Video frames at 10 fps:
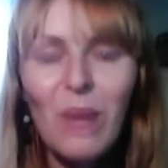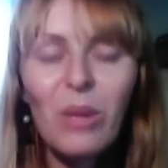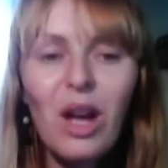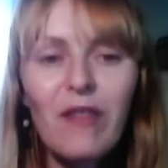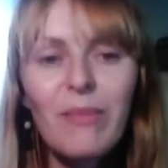
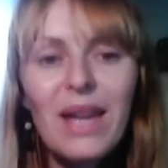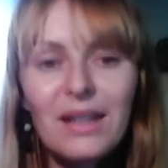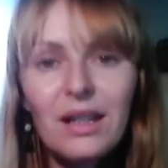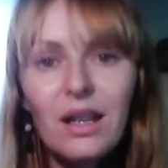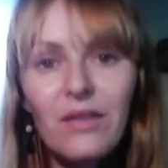but I've made
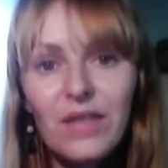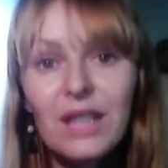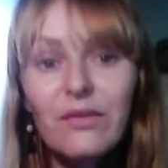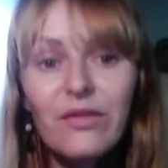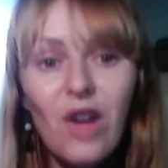a
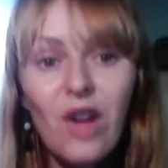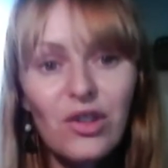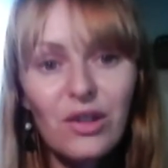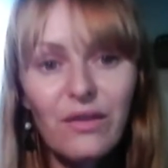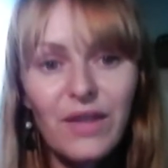vegan
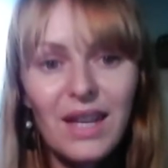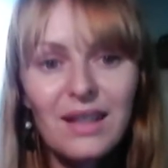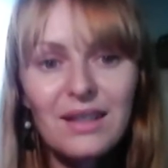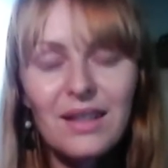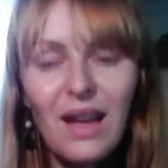version of
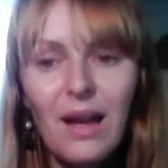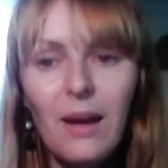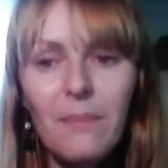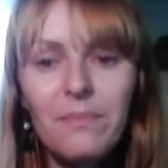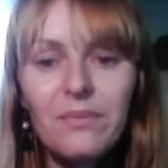this,
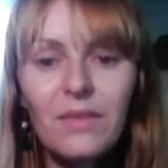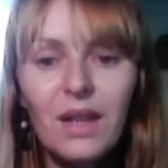and